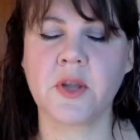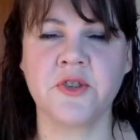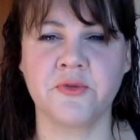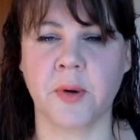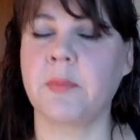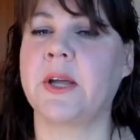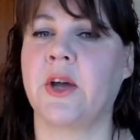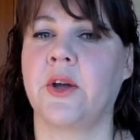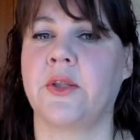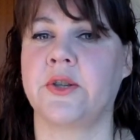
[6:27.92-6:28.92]
You've probably
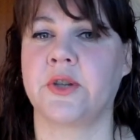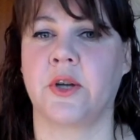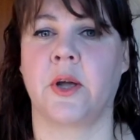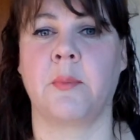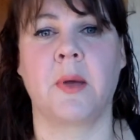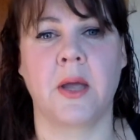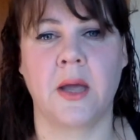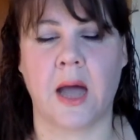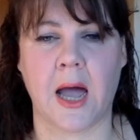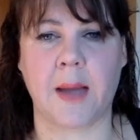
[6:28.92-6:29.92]
heard the term
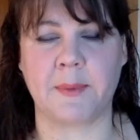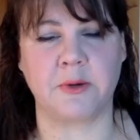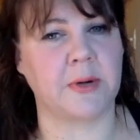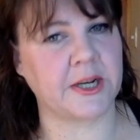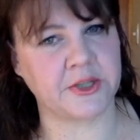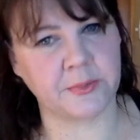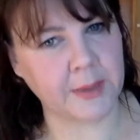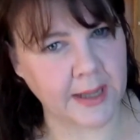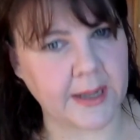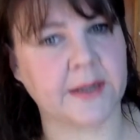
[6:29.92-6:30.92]
army ration
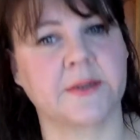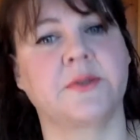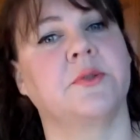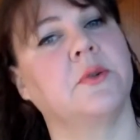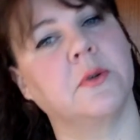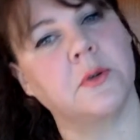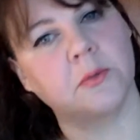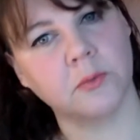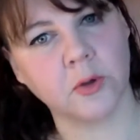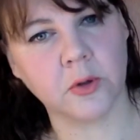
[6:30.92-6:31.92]
packs
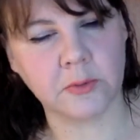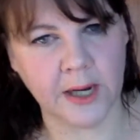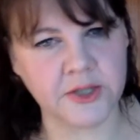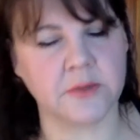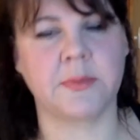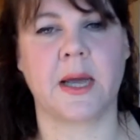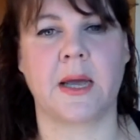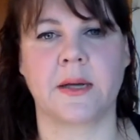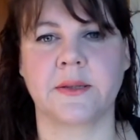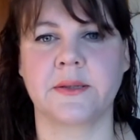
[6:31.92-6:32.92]
or war ration
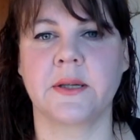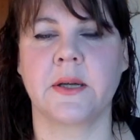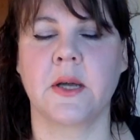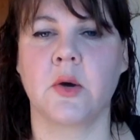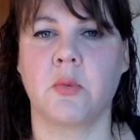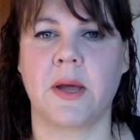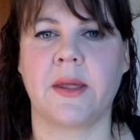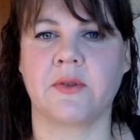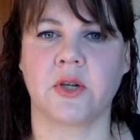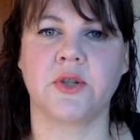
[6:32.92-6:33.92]
packs, where
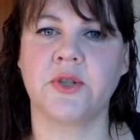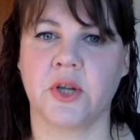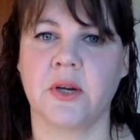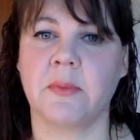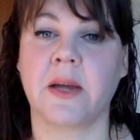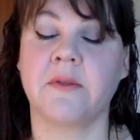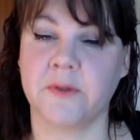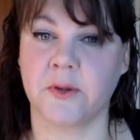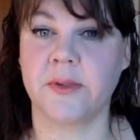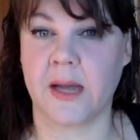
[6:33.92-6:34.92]
they've got a certain amount of
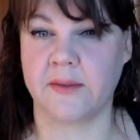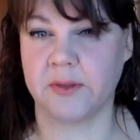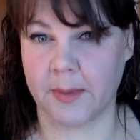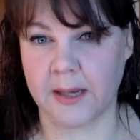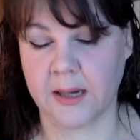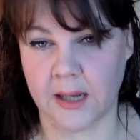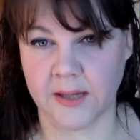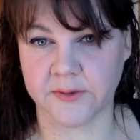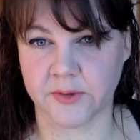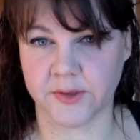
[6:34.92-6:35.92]
food and they have to make it
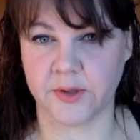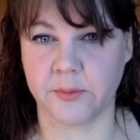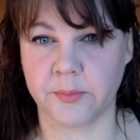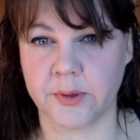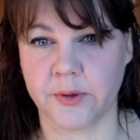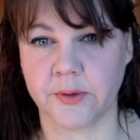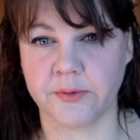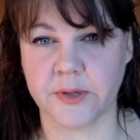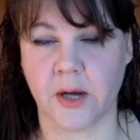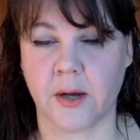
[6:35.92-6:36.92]
last for a certain period
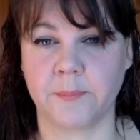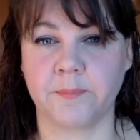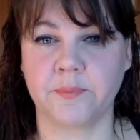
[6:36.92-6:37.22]
of time.